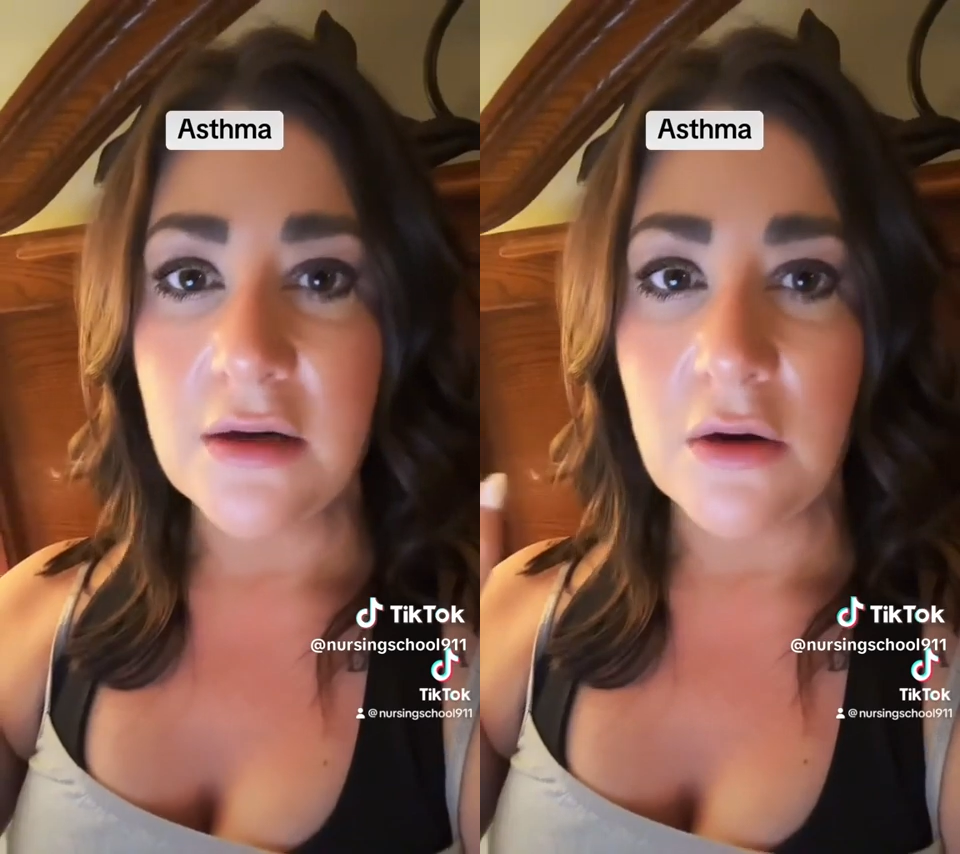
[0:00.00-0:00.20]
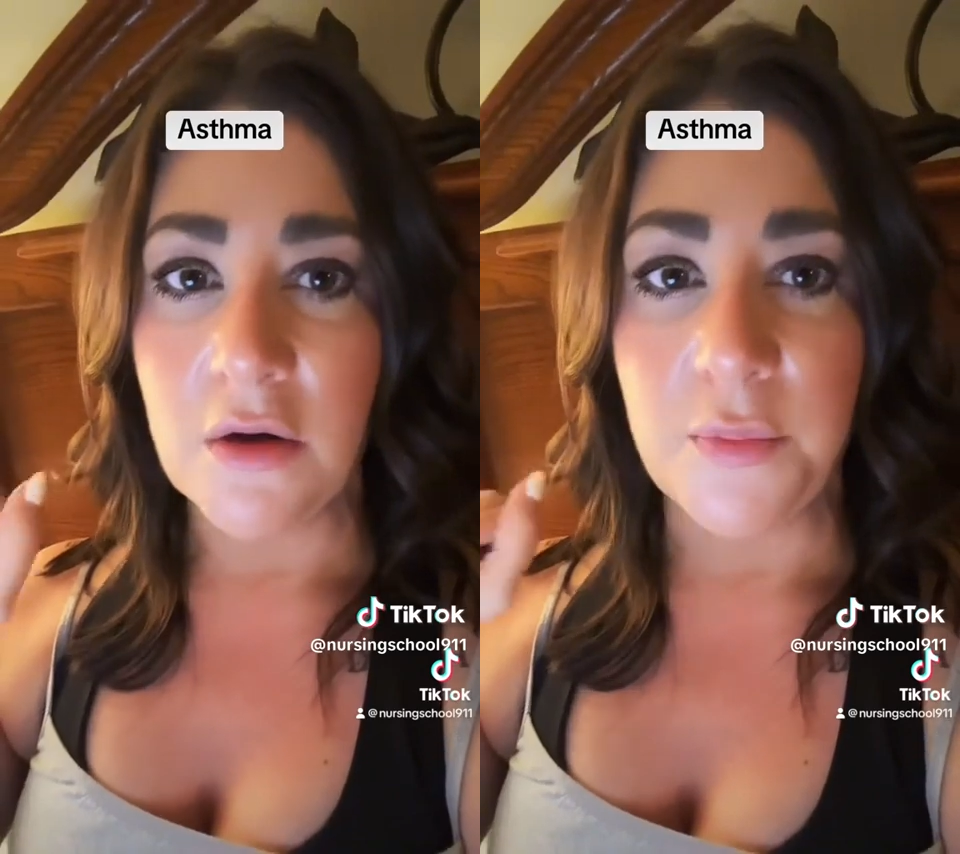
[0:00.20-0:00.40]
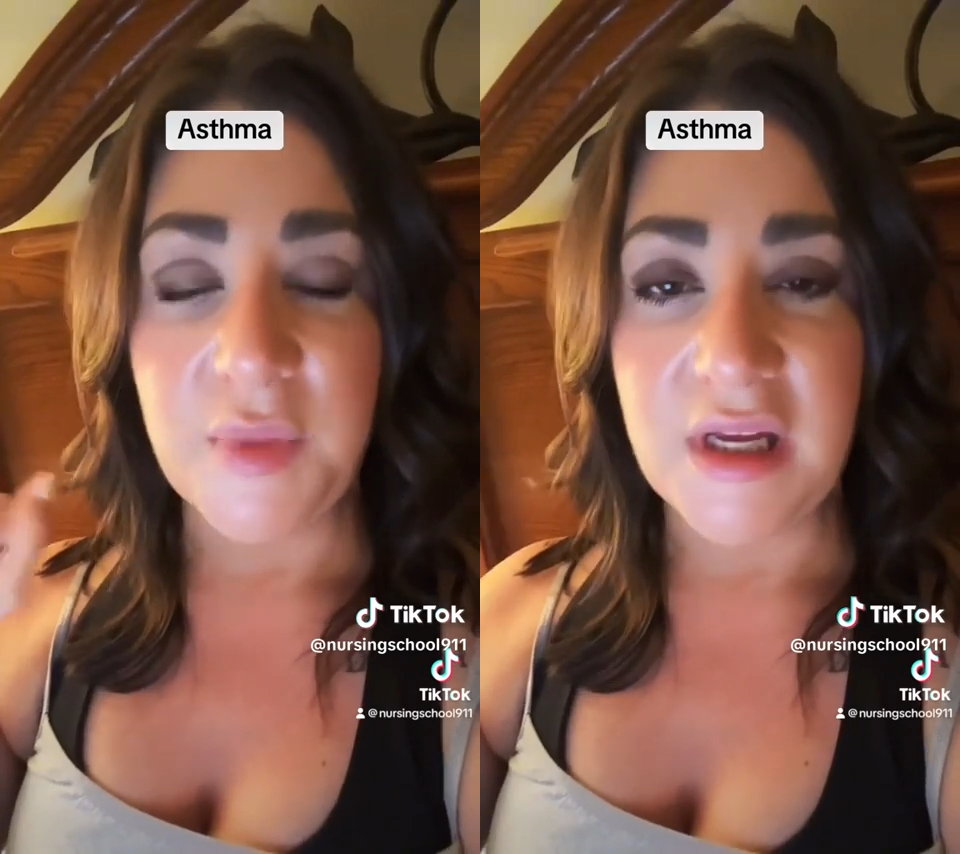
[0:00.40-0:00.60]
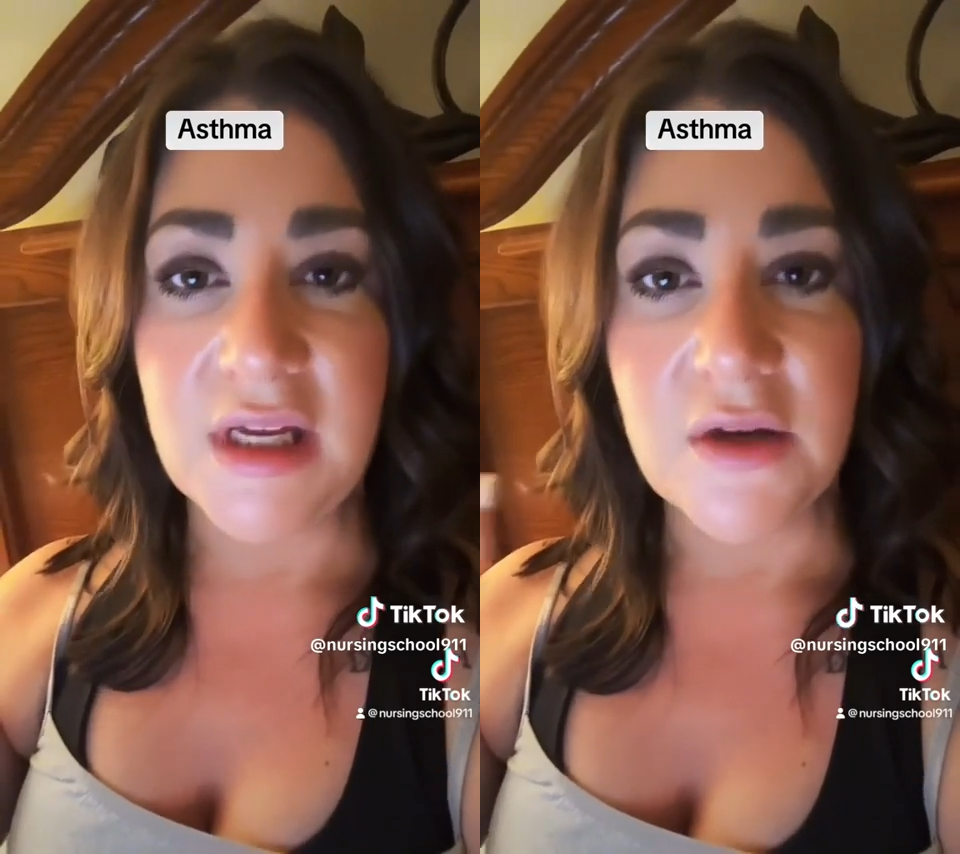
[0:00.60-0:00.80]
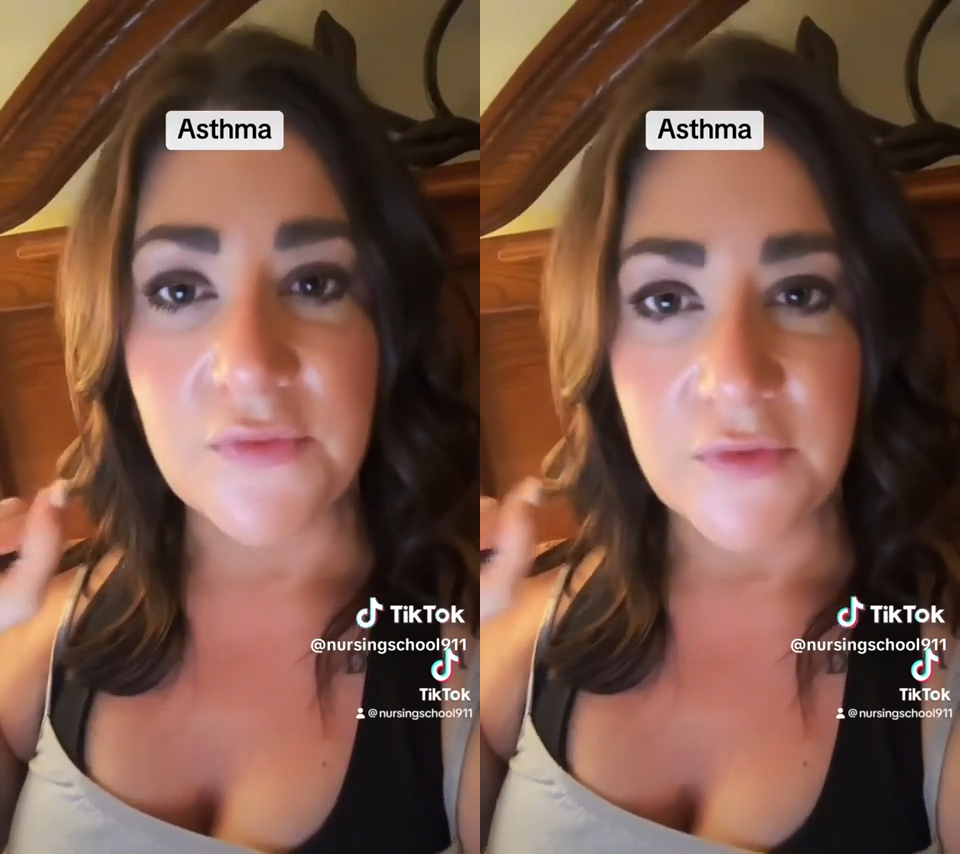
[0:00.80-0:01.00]
called
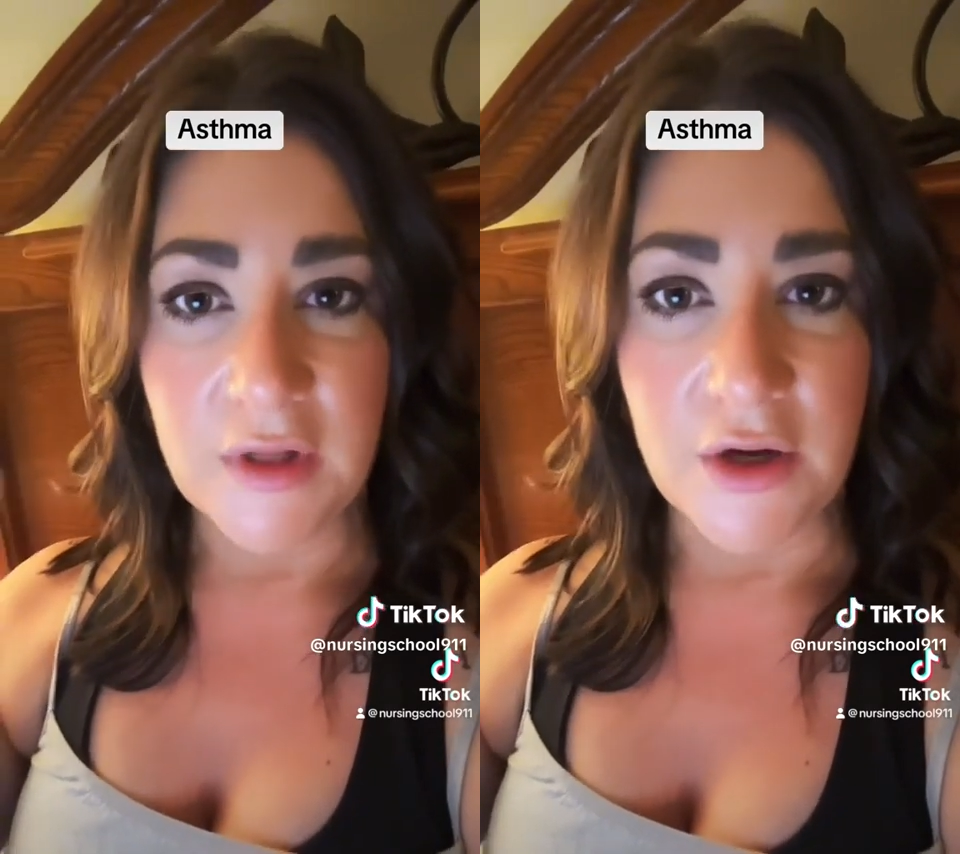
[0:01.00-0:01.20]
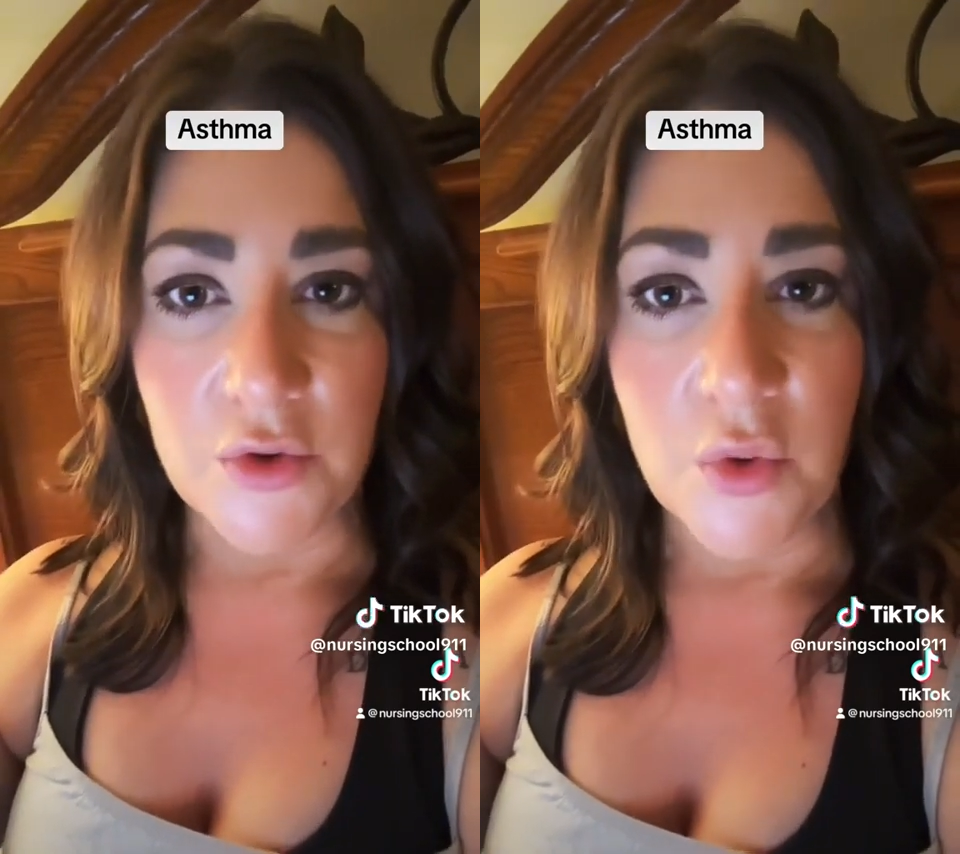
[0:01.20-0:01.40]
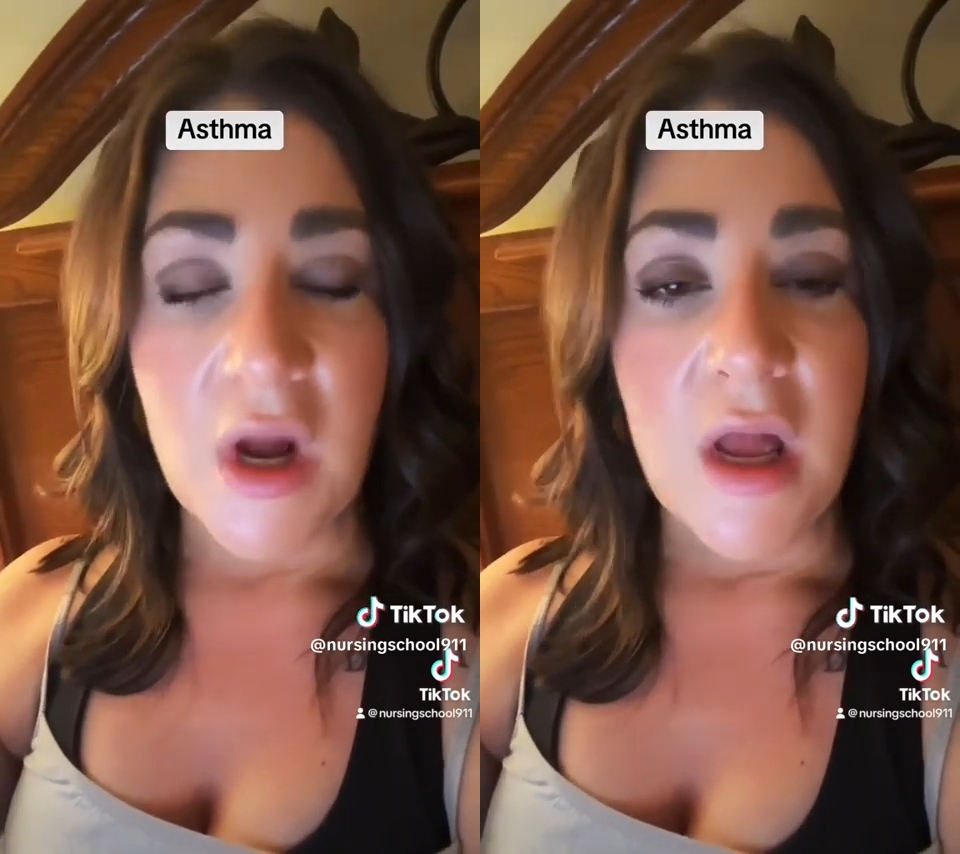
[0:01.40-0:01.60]
peak flow.